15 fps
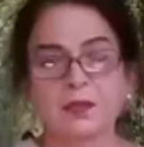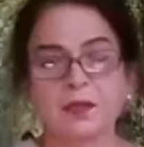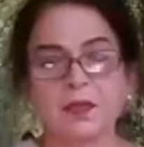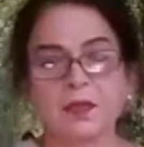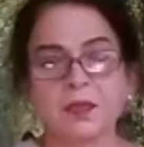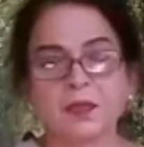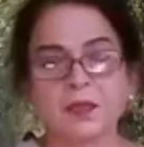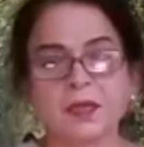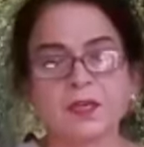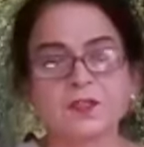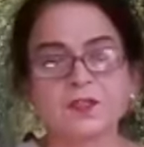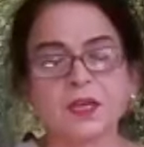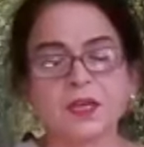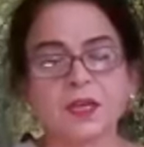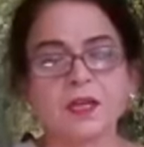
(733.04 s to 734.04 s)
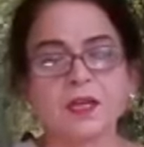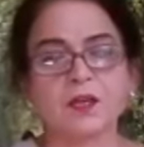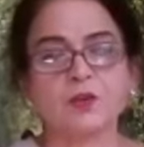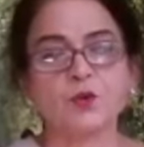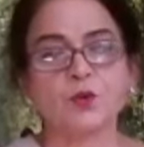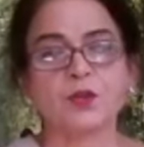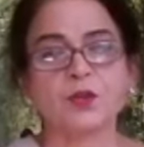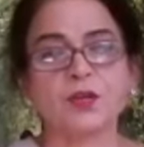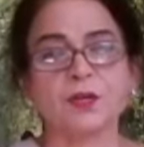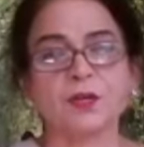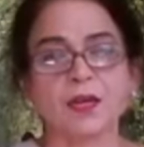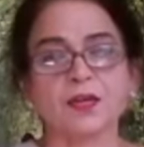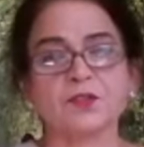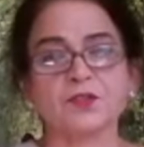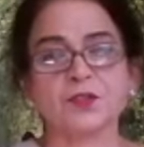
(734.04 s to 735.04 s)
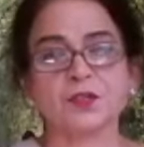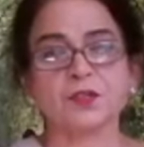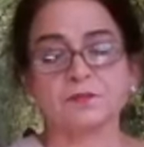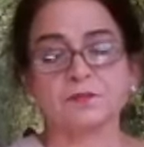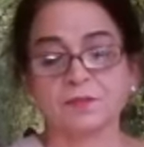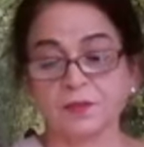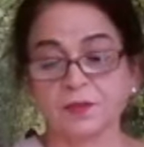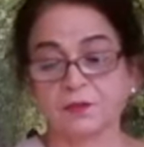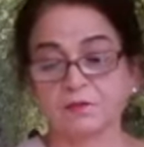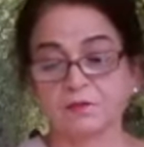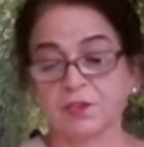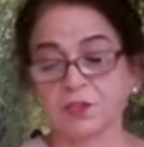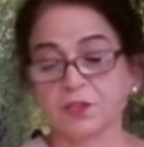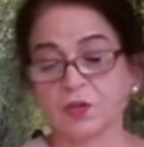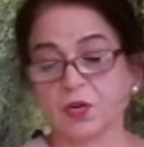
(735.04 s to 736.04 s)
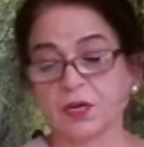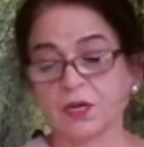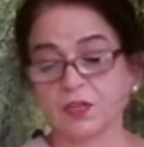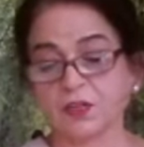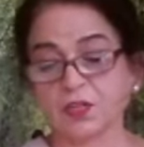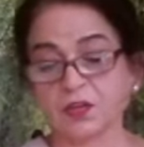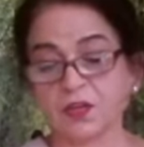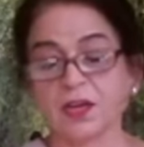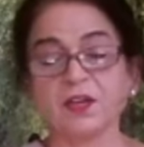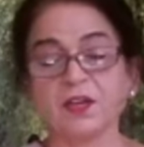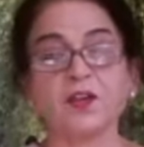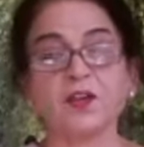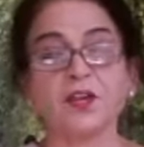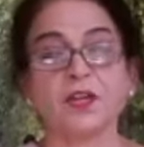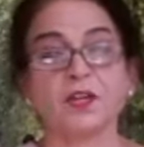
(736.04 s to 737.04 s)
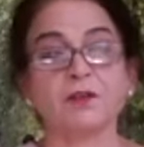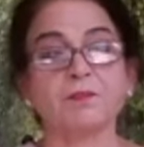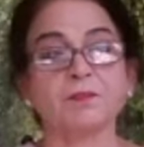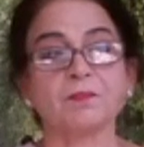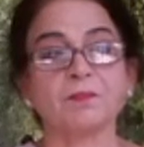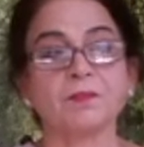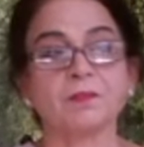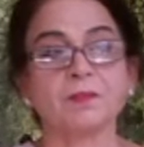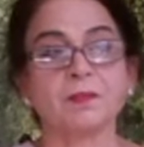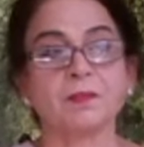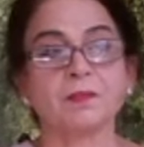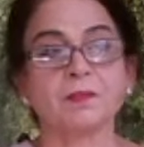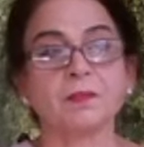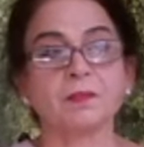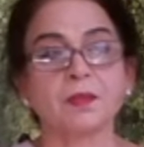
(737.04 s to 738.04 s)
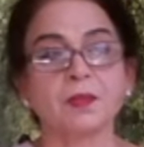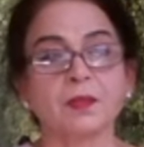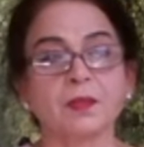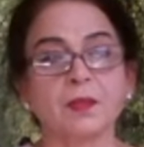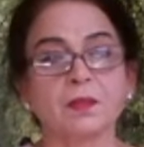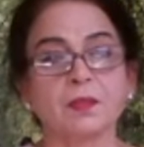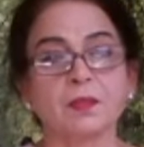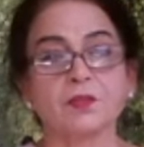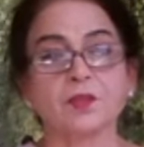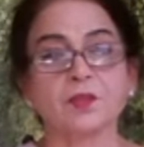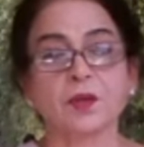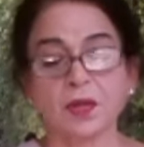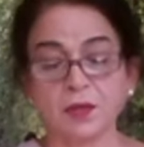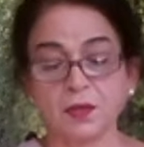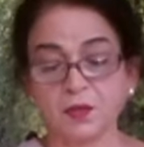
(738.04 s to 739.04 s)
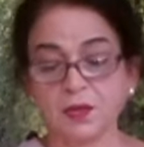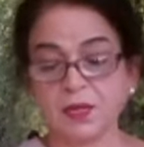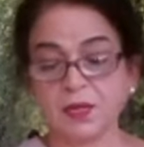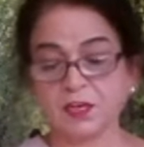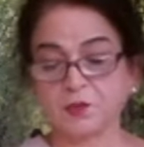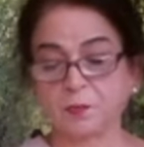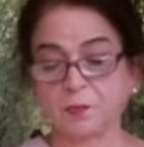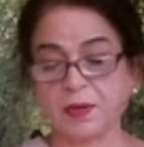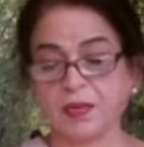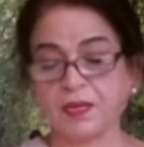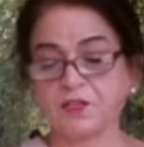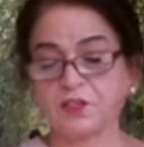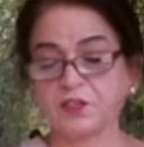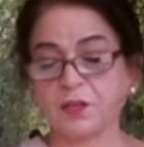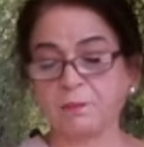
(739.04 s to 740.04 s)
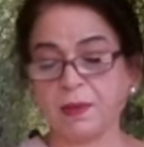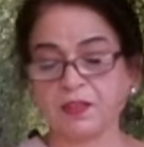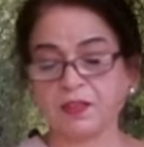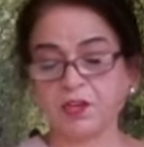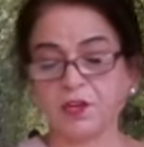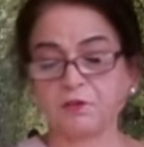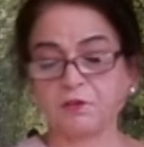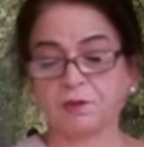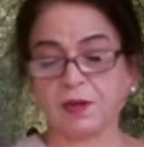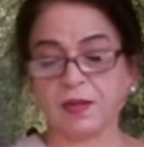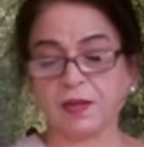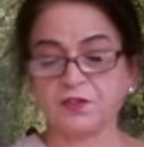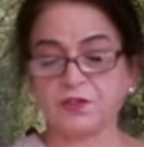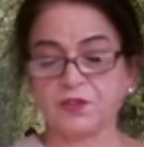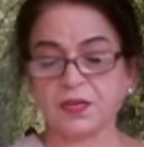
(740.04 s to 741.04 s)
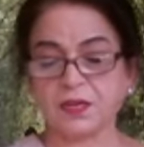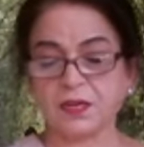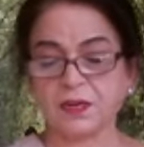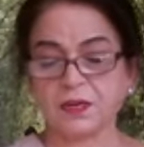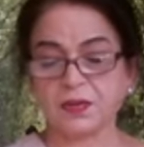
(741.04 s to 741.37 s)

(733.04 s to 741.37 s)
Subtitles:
There is a yogic text which is called Tarangani. The Tarangani explains a method of cleansing